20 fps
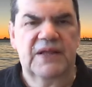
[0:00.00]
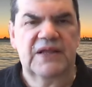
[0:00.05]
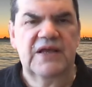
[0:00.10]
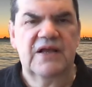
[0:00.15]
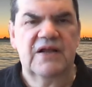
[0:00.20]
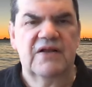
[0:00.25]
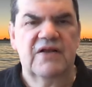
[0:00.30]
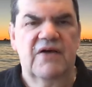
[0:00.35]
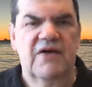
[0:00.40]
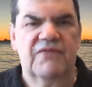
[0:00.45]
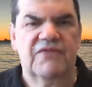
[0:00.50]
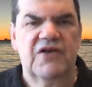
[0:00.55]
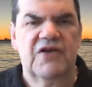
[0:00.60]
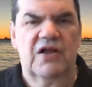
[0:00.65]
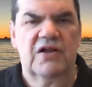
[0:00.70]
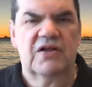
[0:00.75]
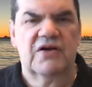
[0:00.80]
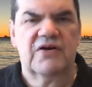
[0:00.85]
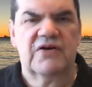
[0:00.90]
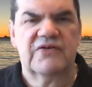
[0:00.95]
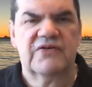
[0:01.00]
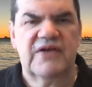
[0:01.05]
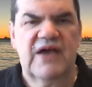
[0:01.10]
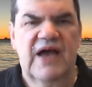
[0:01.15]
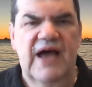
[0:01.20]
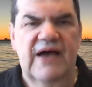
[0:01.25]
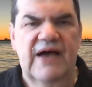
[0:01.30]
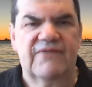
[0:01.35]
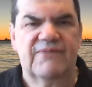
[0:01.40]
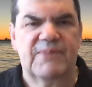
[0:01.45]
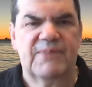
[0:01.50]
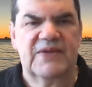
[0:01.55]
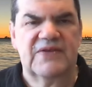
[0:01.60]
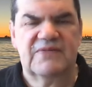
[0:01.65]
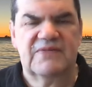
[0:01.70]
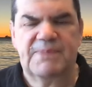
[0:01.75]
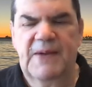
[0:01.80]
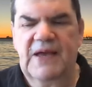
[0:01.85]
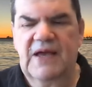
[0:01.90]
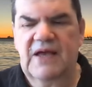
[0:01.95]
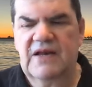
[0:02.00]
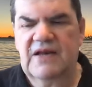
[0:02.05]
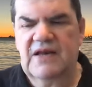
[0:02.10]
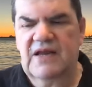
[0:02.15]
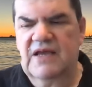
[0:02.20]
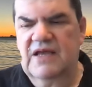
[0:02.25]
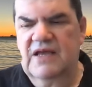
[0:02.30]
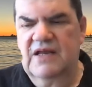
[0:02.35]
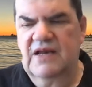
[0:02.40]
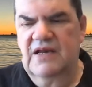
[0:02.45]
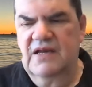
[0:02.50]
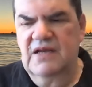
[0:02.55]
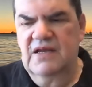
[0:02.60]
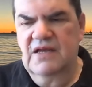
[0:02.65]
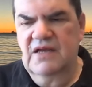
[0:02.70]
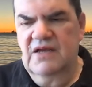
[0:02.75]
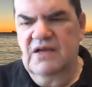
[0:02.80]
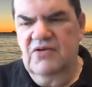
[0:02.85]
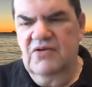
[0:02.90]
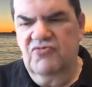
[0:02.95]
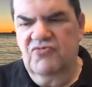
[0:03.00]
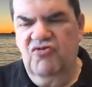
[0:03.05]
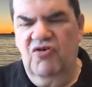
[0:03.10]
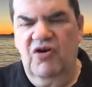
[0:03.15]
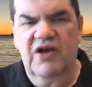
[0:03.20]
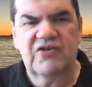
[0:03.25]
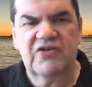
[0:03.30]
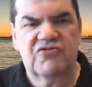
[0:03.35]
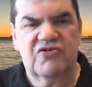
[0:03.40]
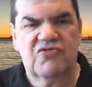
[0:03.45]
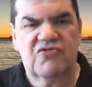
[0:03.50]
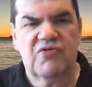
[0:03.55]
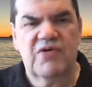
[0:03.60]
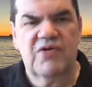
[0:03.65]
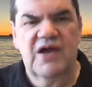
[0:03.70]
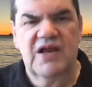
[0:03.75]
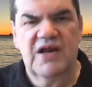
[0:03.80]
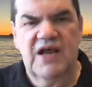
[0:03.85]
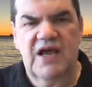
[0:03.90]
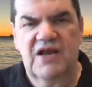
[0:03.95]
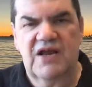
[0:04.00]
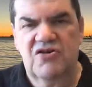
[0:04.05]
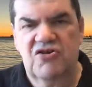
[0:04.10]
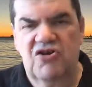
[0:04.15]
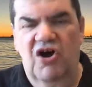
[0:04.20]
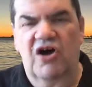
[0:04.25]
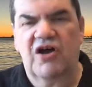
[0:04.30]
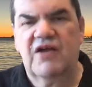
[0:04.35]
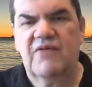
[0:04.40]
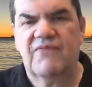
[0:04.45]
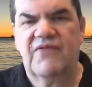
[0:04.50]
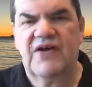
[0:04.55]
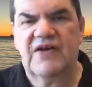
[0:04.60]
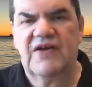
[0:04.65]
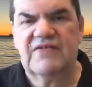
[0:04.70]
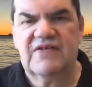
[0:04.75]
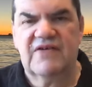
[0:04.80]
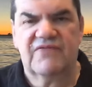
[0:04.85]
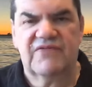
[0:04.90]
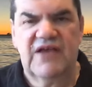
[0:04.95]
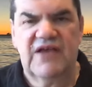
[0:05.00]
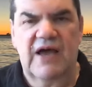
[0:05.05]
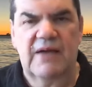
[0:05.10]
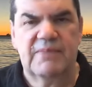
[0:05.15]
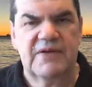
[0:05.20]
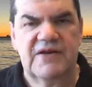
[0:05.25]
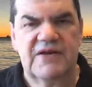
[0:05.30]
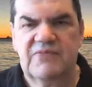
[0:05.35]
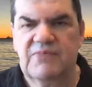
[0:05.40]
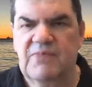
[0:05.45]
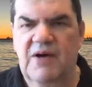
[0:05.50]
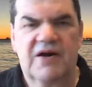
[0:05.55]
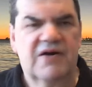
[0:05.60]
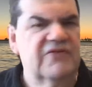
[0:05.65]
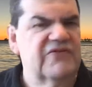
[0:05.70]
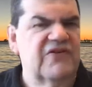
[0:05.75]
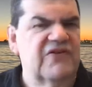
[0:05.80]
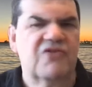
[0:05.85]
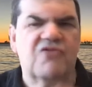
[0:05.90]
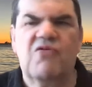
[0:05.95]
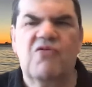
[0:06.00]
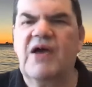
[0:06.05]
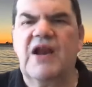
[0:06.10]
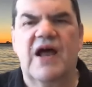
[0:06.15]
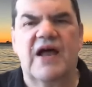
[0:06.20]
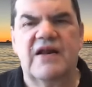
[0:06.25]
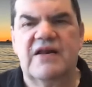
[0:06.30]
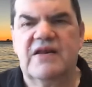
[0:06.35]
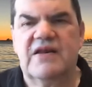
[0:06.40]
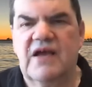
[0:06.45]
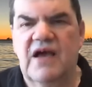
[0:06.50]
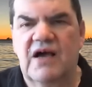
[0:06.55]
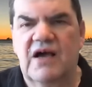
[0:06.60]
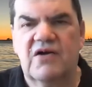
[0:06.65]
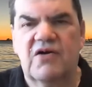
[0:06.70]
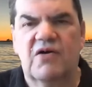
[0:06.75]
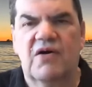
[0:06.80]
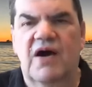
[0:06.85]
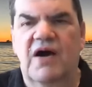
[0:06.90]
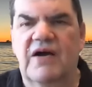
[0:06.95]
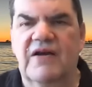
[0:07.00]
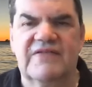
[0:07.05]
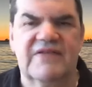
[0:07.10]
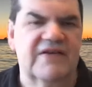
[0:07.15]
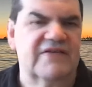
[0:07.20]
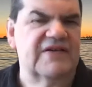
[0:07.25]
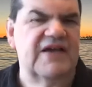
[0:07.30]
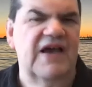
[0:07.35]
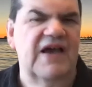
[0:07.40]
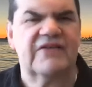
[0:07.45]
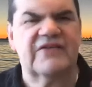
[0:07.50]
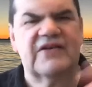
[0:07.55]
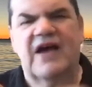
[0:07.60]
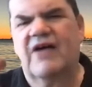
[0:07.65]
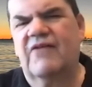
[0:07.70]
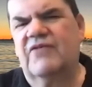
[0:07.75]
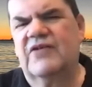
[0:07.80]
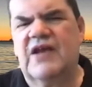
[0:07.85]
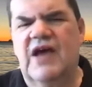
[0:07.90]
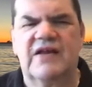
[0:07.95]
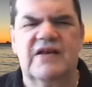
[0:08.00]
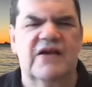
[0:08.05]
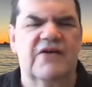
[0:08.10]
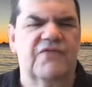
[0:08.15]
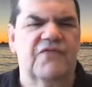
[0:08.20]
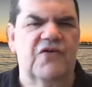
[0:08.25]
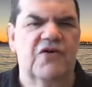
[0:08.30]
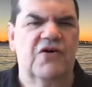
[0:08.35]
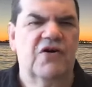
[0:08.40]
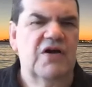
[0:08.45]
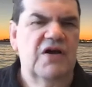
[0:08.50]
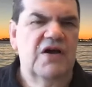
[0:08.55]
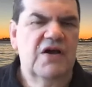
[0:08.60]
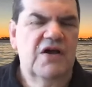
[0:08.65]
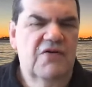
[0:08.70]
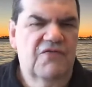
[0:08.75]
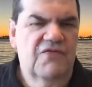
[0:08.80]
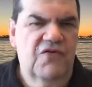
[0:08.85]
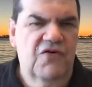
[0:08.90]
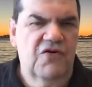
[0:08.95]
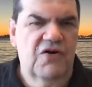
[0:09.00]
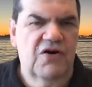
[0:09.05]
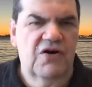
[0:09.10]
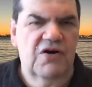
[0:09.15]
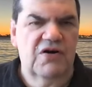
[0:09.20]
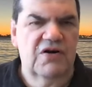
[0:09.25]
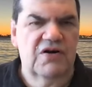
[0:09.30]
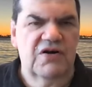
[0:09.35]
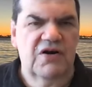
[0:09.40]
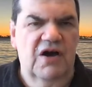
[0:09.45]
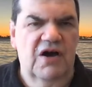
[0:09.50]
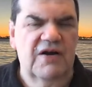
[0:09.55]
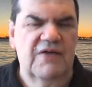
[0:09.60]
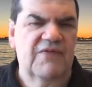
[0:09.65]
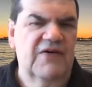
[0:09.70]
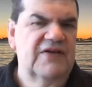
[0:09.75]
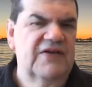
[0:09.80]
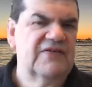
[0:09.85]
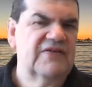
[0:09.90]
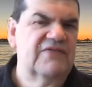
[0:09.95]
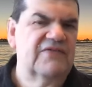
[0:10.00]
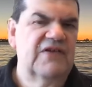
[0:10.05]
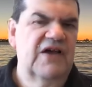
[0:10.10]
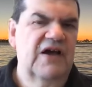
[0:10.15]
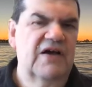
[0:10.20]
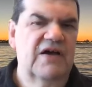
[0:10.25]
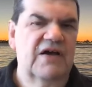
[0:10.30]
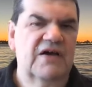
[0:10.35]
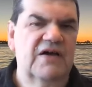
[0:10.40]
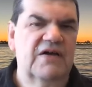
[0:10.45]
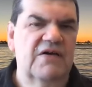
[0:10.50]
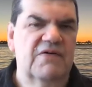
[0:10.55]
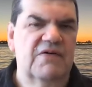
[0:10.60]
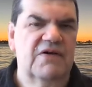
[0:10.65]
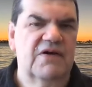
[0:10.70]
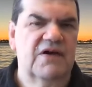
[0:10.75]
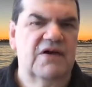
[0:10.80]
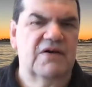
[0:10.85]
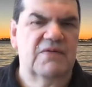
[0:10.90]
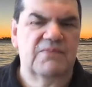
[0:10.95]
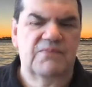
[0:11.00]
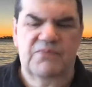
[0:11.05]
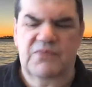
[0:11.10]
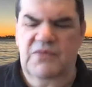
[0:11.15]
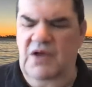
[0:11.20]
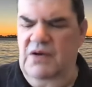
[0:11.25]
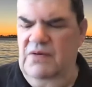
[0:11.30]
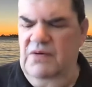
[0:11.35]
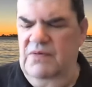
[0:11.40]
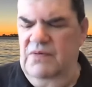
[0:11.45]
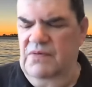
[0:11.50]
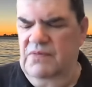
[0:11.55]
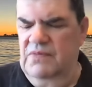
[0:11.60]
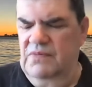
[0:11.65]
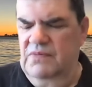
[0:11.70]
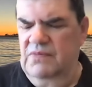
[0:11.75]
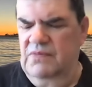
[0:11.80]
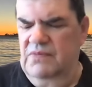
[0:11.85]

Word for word: billions of dollars have been spent in trying to create a non-invasive diabetes monitor. It's a great idea. I go out and said, yes, I have an idea for for non-invasive di- uh, um, uh,